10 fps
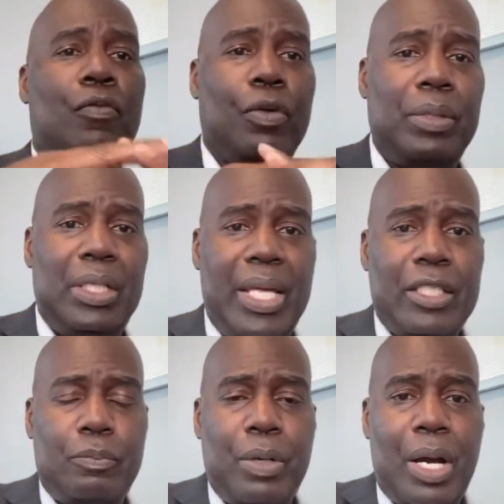from the
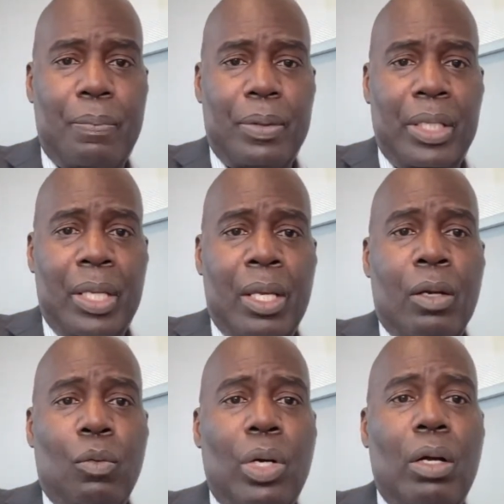next property?
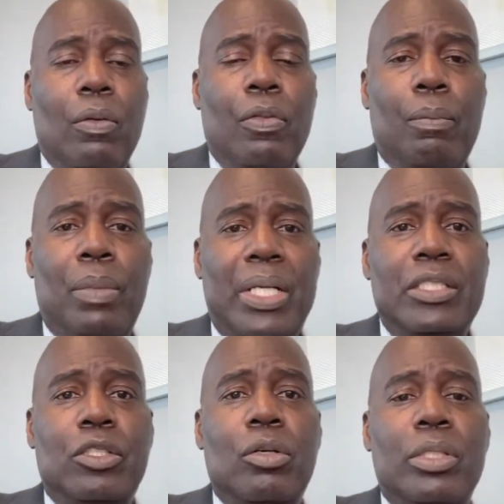Well, the
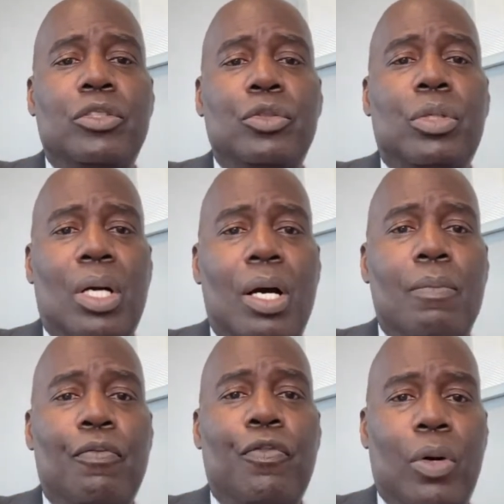money's going to
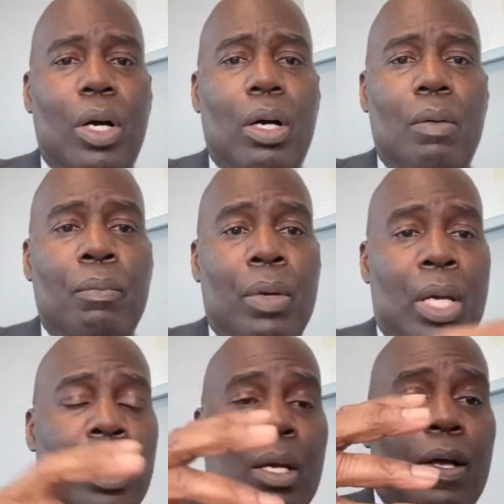come from
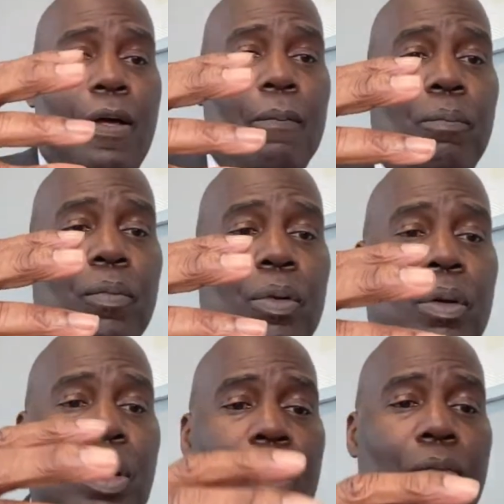
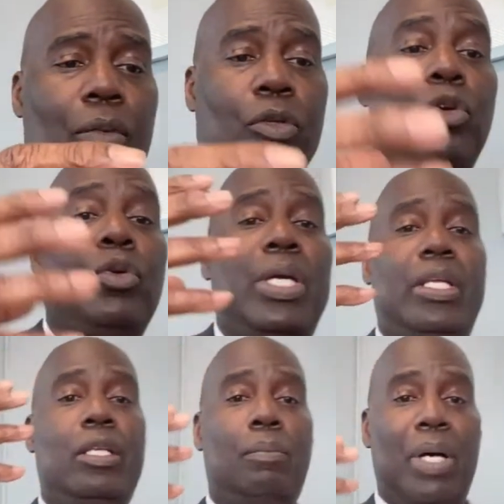you
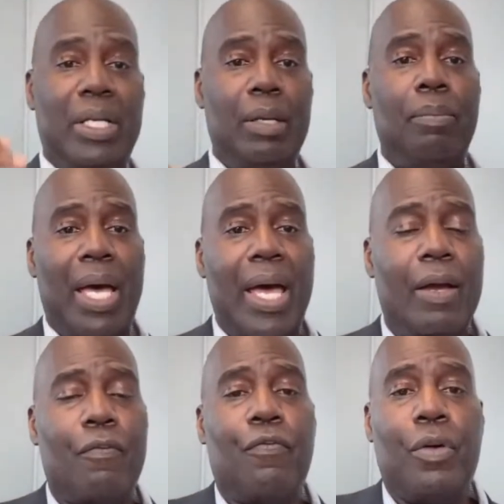getting the money
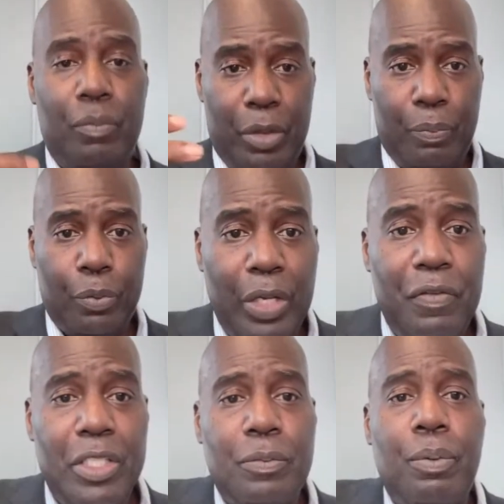back from your
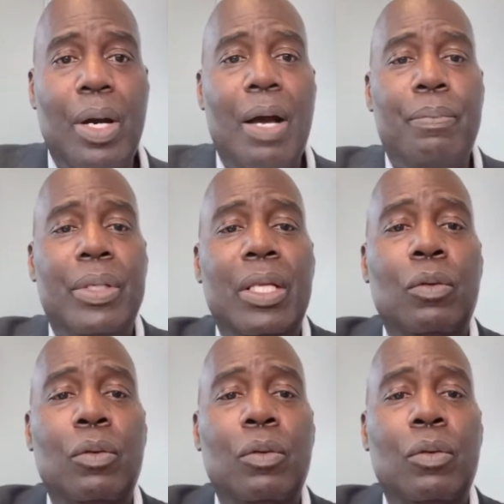previous property